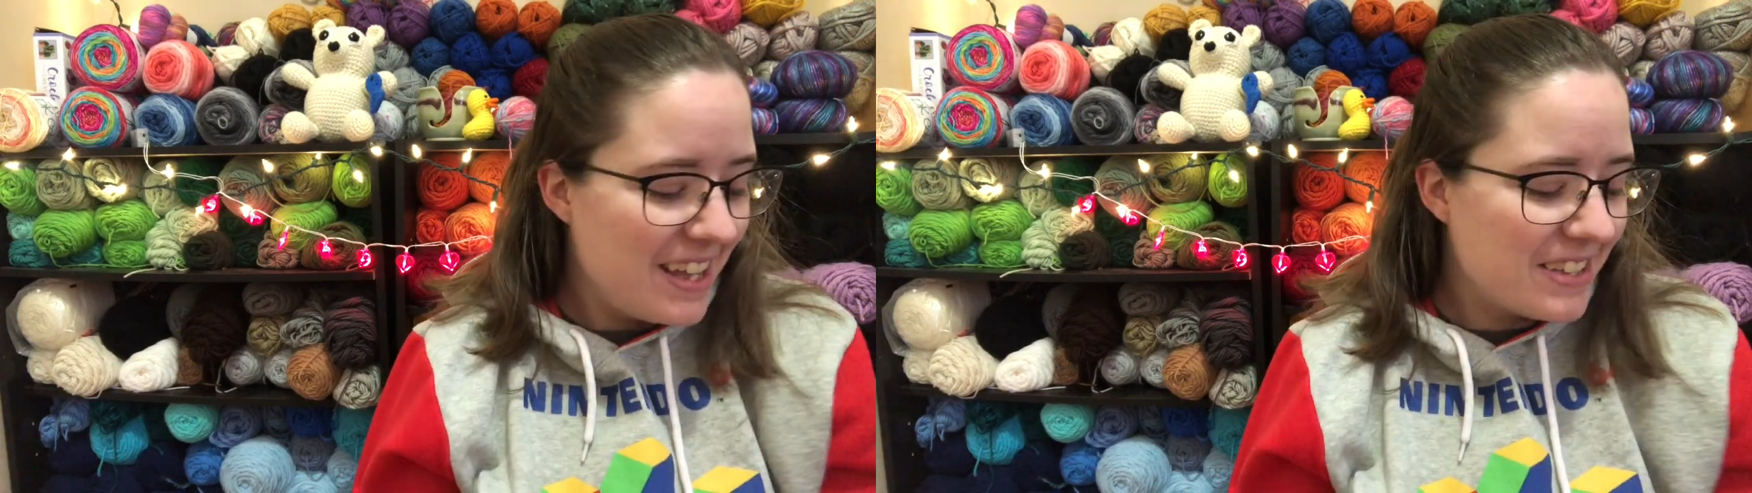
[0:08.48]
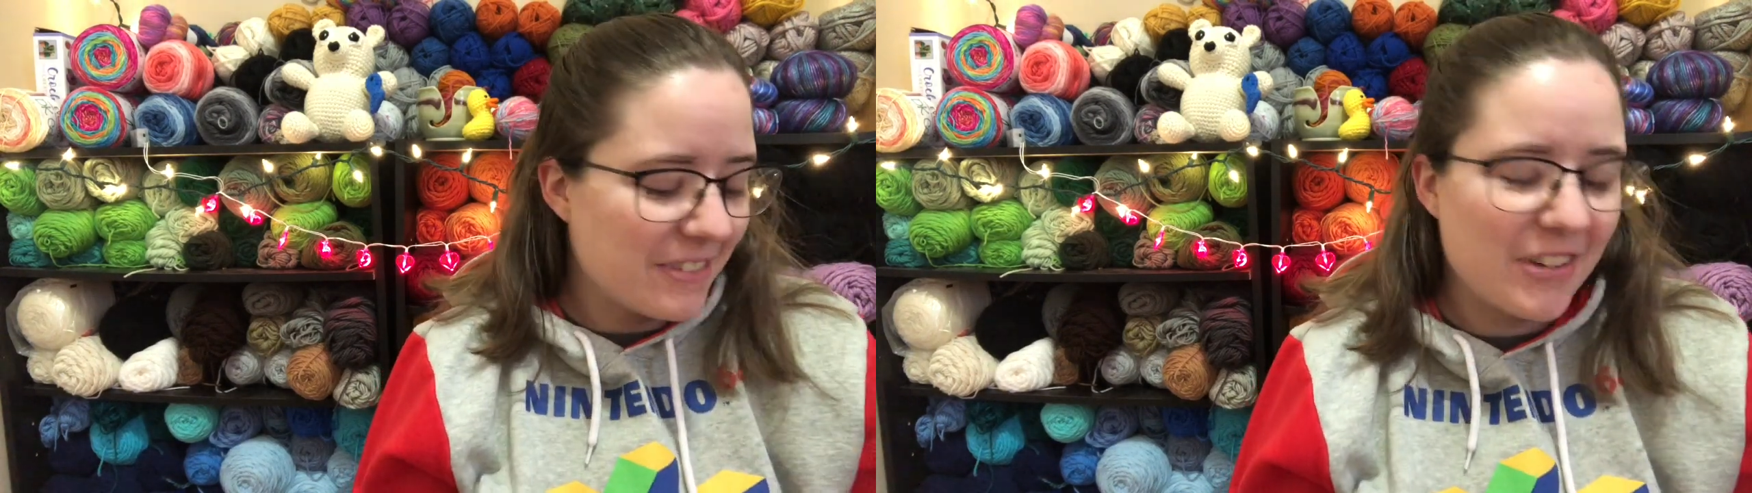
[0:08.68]

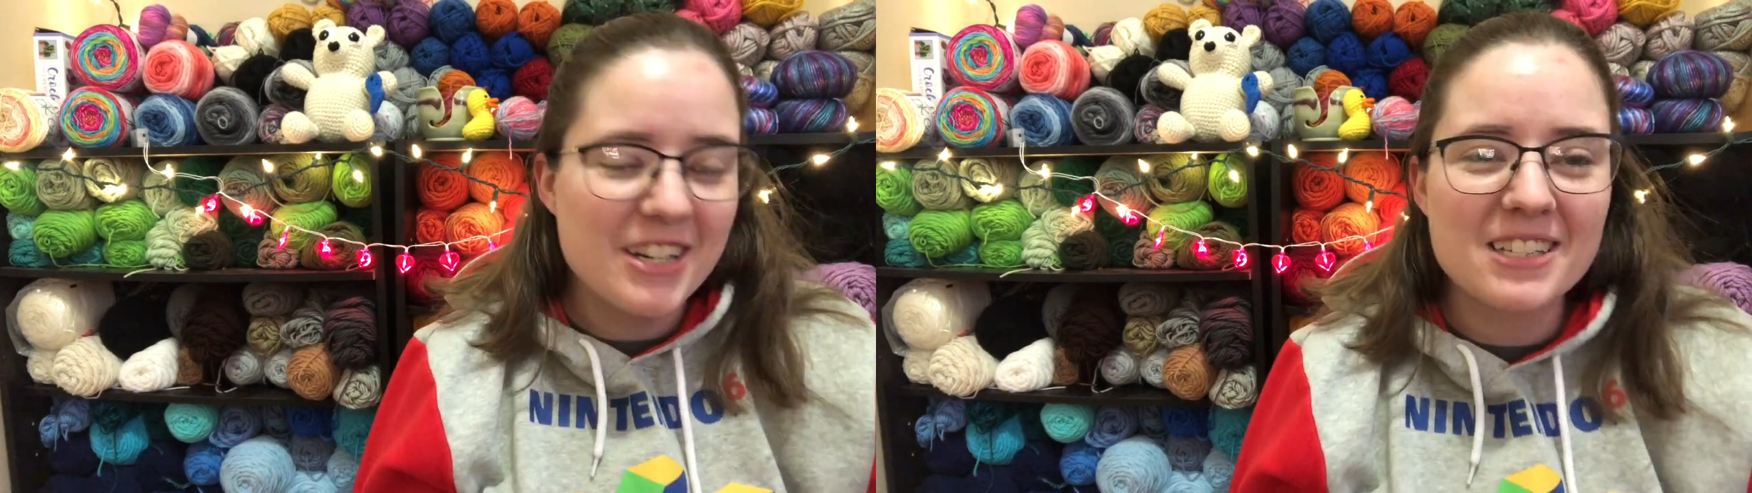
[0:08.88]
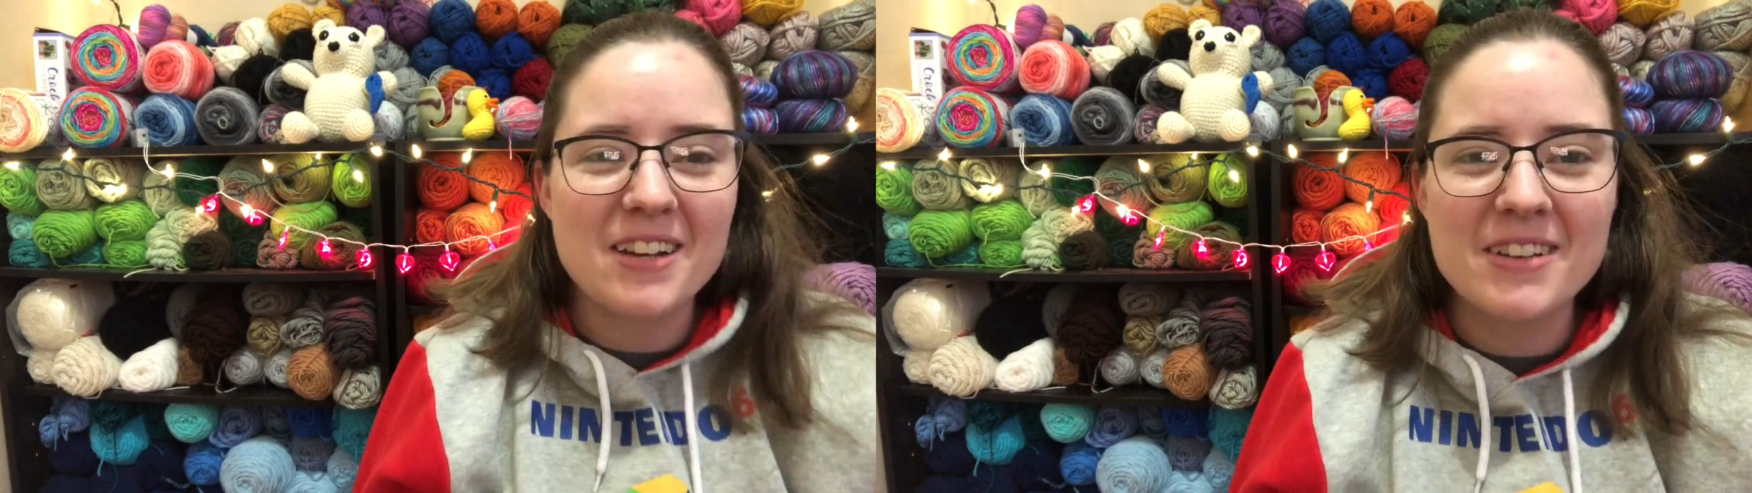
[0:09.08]
so
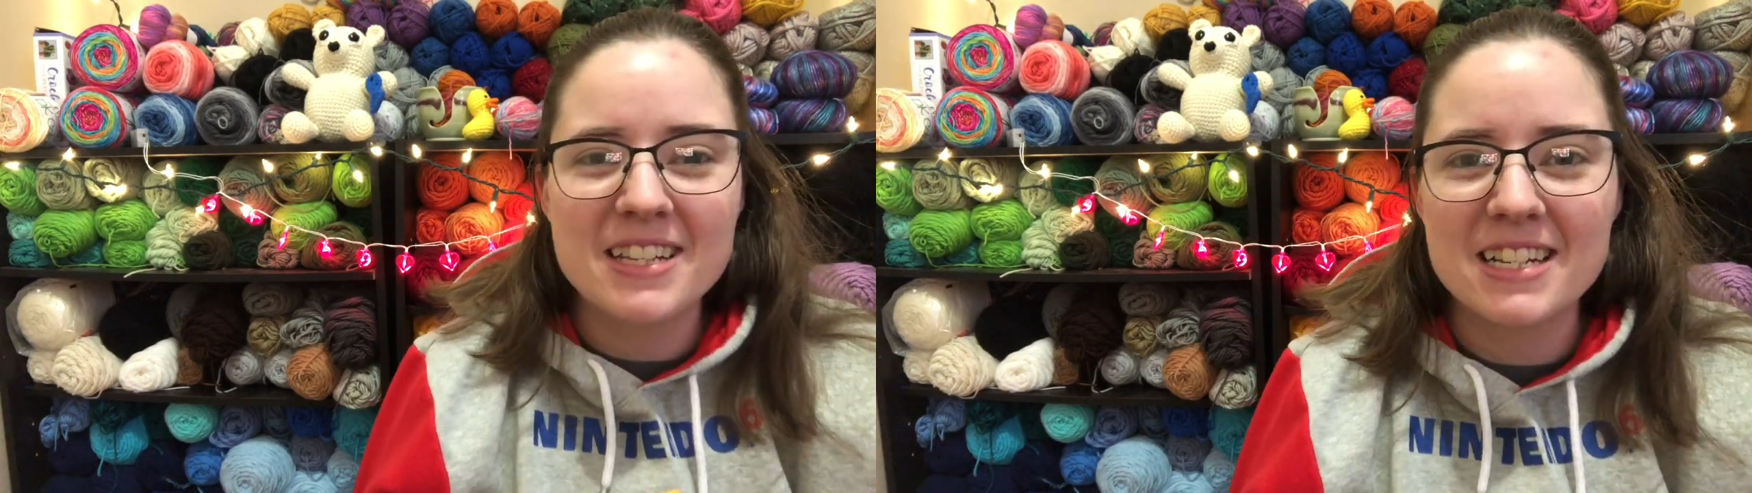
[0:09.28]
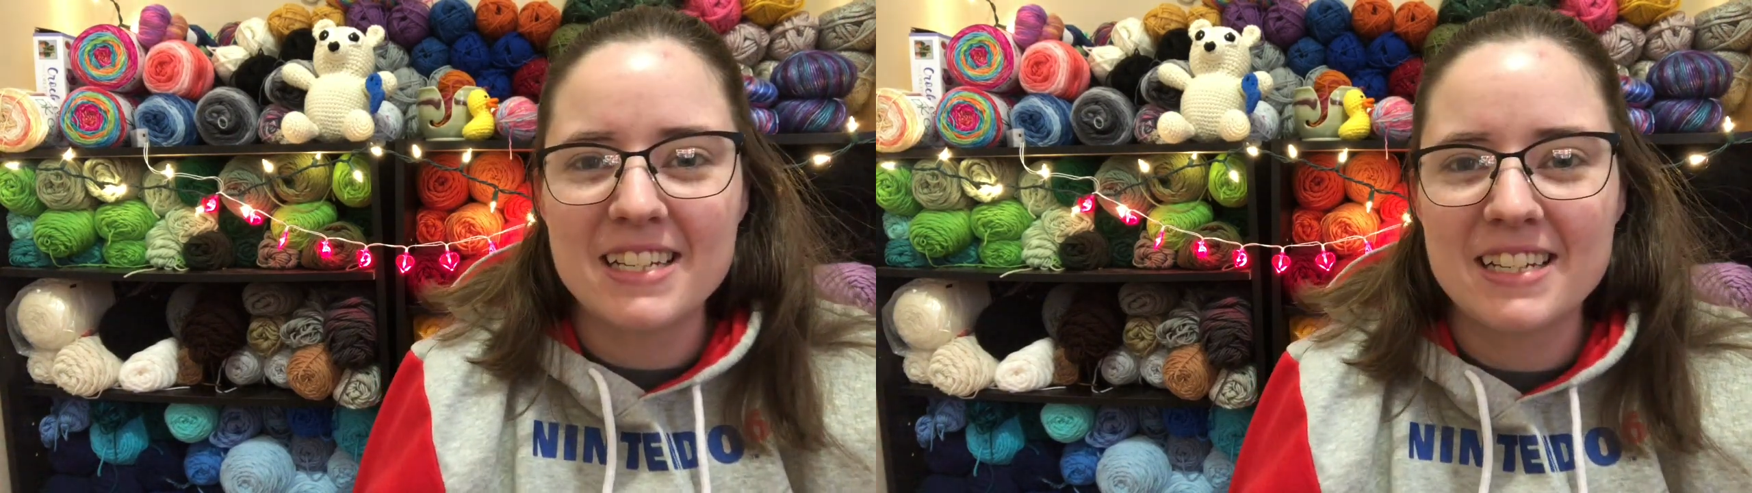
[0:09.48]
first, I always
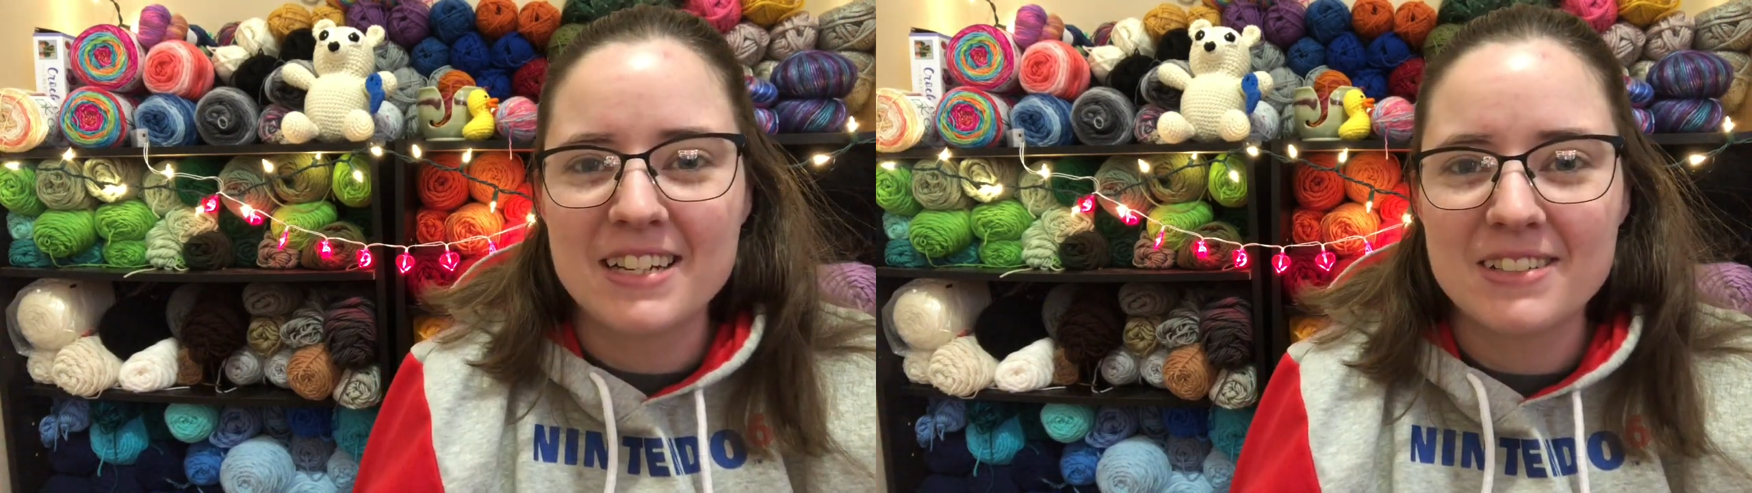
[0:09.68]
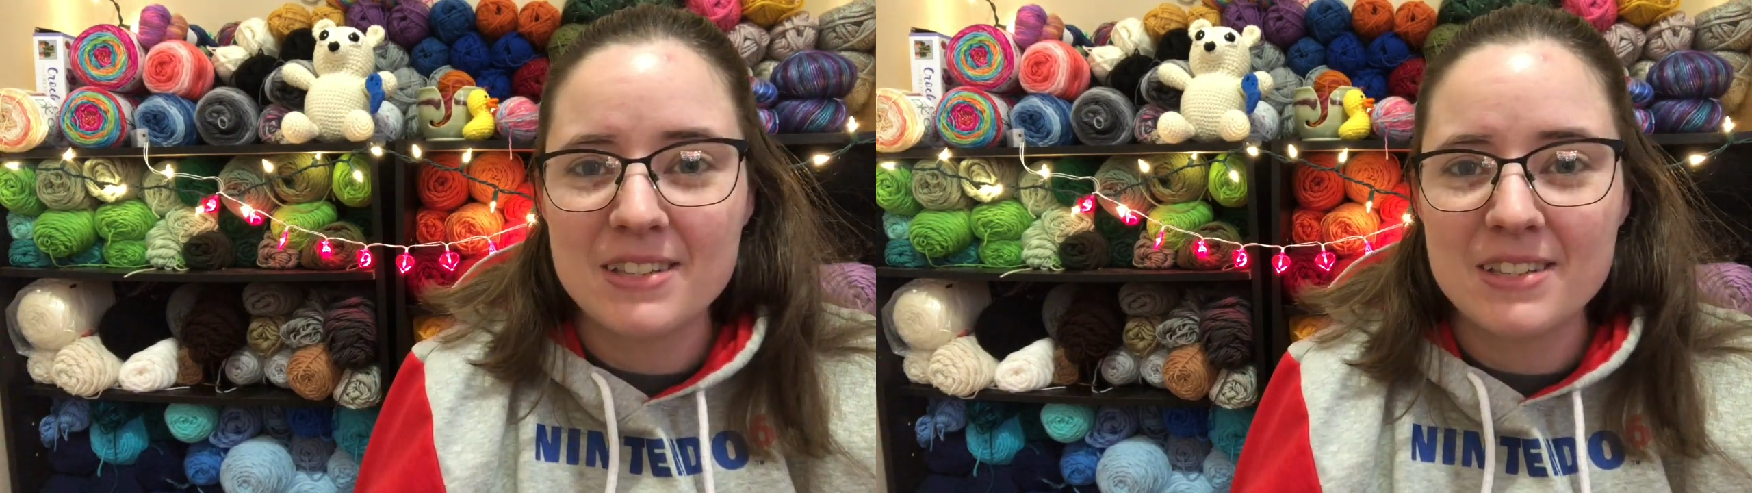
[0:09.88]
like to announce